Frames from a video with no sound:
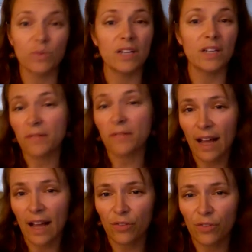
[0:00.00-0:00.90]
We talked about the
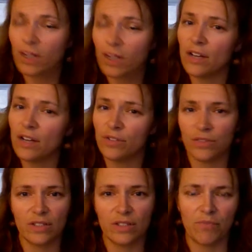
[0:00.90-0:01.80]
California condors,
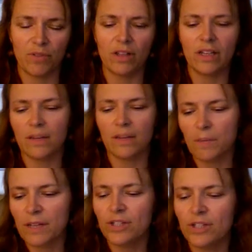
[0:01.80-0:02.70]
for example. Cleaning up the
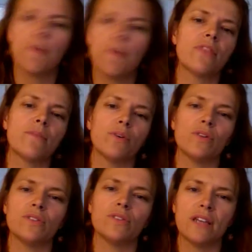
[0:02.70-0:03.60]
beaches meant the
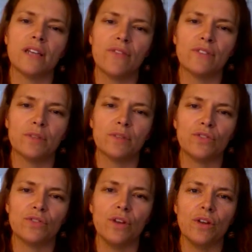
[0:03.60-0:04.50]
birds didn't have as much
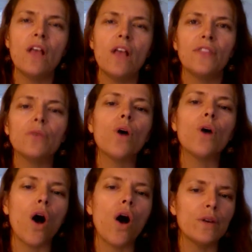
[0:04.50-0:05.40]
food. There will
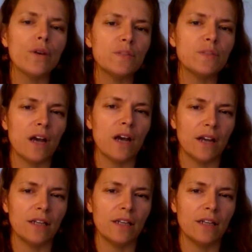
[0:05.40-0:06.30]
always be
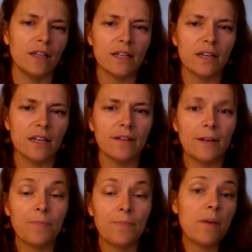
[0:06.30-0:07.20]
unintended
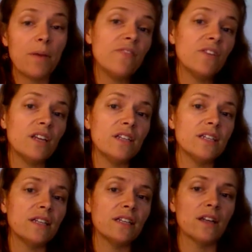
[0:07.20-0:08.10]
and maybe even
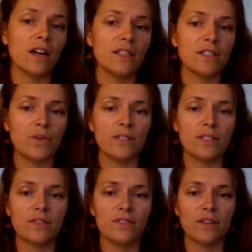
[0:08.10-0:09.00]
intended
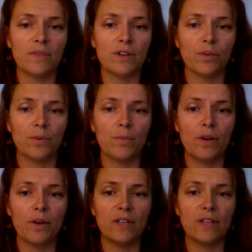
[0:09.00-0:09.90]
consequences of something you're
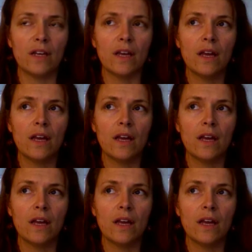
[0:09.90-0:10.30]
proposing.